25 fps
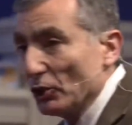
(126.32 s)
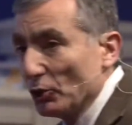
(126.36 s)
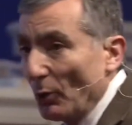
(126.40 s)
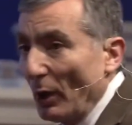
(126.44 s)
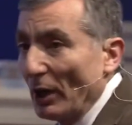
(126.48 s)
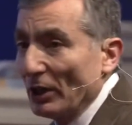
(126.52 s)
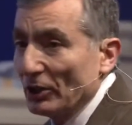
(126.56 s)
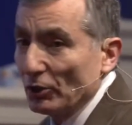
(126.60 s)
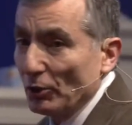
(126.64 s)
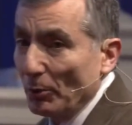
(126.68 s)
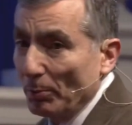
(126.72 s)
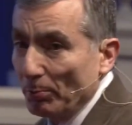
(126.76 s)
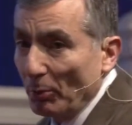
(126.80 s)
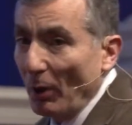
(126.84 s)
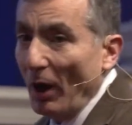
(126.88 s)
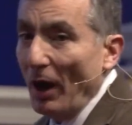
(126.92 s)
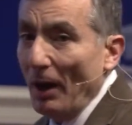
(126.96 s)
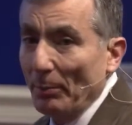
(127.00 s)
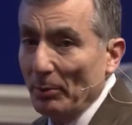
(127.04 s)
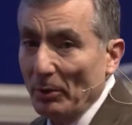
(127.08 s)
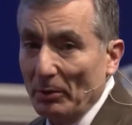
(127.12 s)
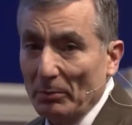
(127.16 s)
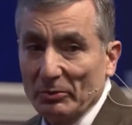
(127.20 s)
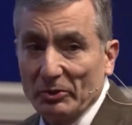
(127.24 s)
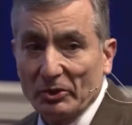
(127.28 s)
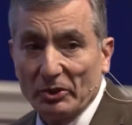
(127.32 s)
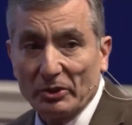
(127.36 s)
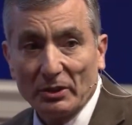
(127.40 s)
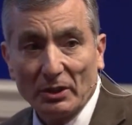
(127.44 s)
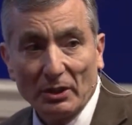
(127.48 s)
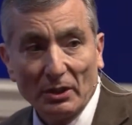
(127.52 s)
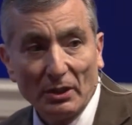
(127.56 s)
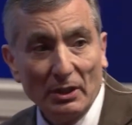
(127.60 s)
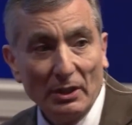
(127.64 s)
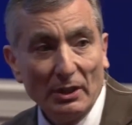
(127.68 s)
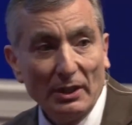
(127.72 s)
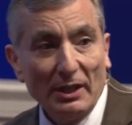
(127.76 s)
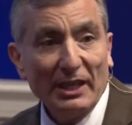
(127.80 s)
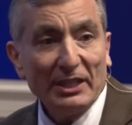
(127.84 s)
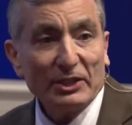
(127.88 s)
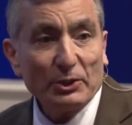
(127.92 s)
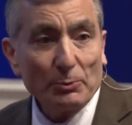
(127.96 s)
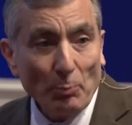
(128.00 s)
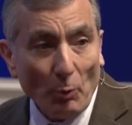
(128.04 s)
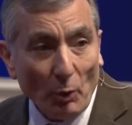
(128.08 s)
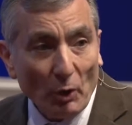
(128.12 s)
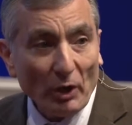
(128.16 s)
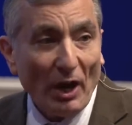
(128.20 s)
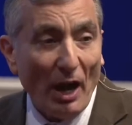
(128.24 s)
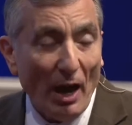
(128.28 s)
structure problems.
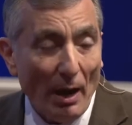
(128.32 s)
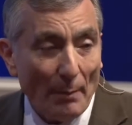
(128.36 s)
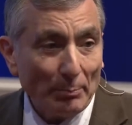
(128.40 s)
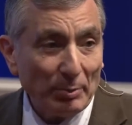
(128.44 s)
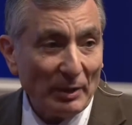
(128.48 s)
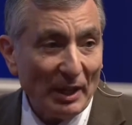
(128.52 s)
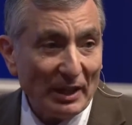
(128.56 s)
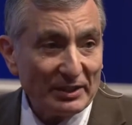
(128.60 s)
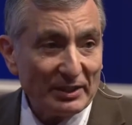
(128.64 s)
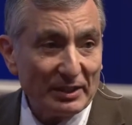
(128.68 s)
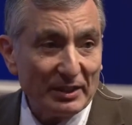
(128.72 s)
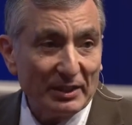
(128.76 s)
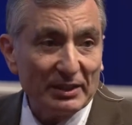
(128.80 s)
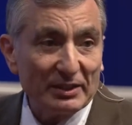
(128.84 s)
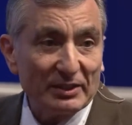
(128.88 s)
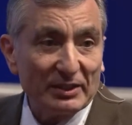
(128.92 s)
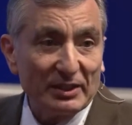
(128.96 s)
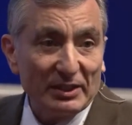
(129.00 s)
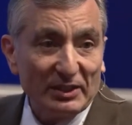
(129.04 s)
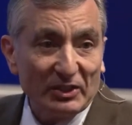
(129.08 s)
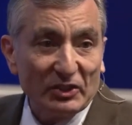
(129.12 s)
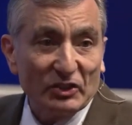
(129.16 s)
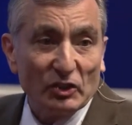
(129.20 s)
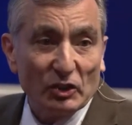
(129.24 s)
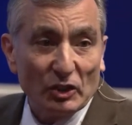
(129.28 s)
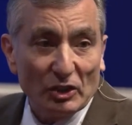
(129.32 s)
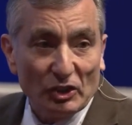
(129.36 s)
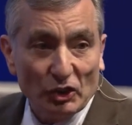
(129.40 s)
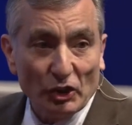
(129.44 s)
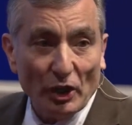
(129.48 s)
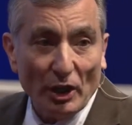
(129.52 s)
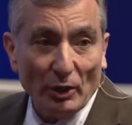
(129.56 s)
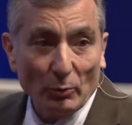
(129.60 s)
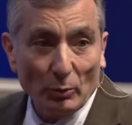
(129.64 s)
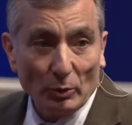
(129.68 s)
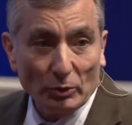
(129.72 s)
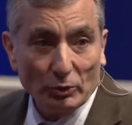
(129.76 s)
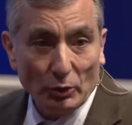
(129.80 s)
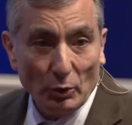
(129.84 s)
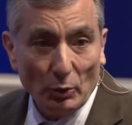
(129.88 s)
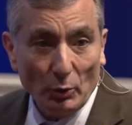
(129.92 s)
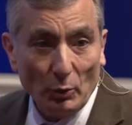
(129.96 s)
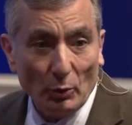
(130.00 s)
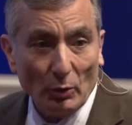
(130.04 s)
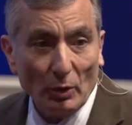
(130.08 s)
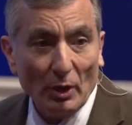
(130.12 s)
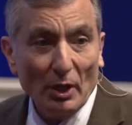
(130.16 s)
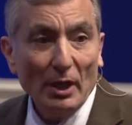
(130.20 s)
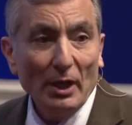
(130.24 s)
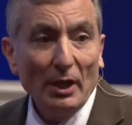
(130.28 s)
It's more complex than this. This is a general
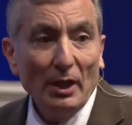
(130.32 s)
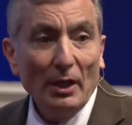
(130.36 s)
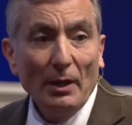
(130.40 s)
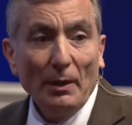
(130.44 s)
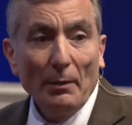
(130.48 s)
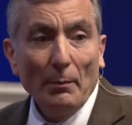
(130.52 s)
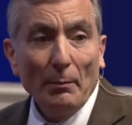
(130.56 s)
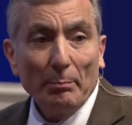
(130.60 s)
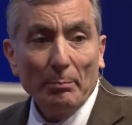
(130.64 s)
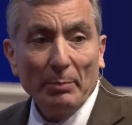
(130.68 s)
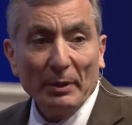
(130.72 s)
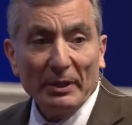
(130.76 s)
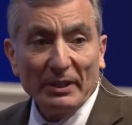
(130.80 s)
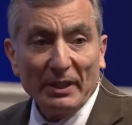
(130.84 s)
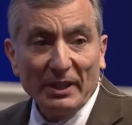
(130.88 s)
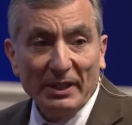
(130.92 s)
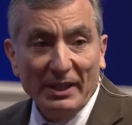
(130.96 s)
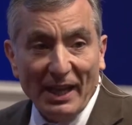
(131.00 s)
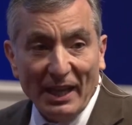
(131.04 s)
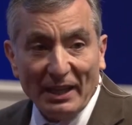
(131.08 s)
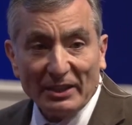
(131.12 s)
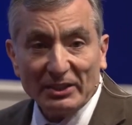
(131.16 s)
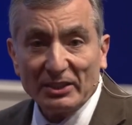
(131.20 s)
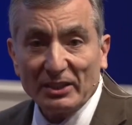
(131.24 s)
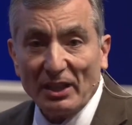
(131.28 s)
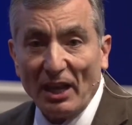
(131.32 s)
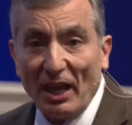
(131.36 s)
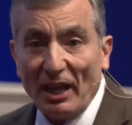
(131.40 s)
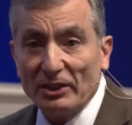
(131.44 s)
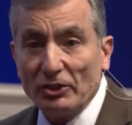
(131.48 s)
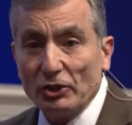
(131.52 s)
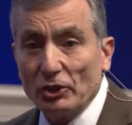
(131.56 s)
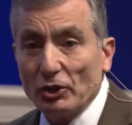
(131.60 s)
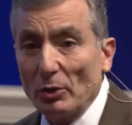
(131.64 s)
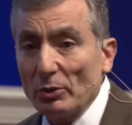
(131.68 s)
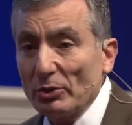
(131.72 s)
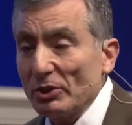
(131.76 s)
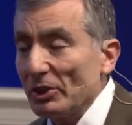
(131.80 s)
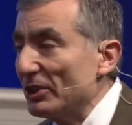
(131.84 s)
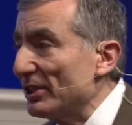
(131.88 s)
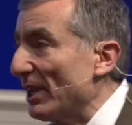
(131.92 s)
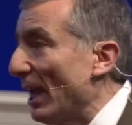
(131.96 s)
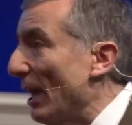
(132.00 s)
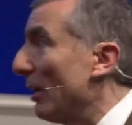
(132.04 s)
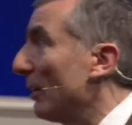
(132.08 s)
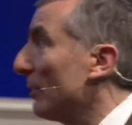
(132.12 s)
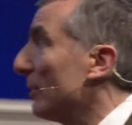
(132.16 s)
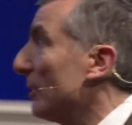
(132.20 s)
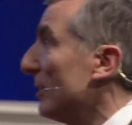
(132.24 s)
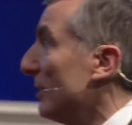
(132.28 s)
tool. But the next slide shows us
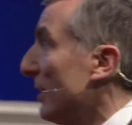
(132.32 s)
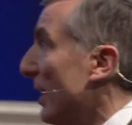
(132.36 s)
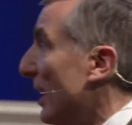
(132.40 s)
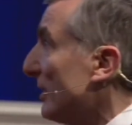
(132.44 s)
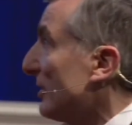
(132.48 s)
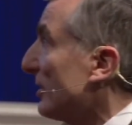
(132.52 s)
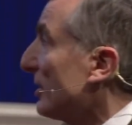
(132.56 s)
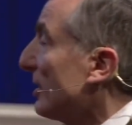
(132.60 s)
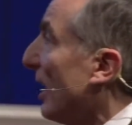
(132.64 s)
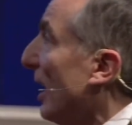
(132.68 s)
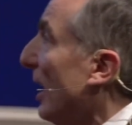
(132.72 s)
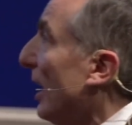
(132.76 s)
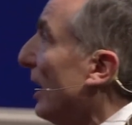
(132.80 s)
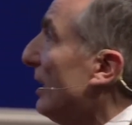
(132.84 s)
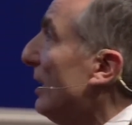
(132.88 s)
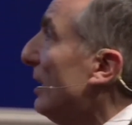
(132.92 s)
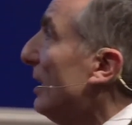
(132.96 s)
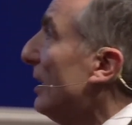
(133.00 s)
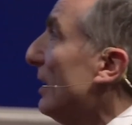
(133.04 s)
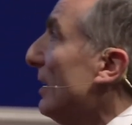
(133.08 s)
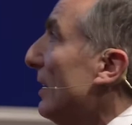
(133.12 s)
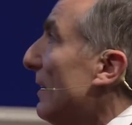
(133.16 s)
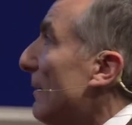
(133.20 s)
how, next slide,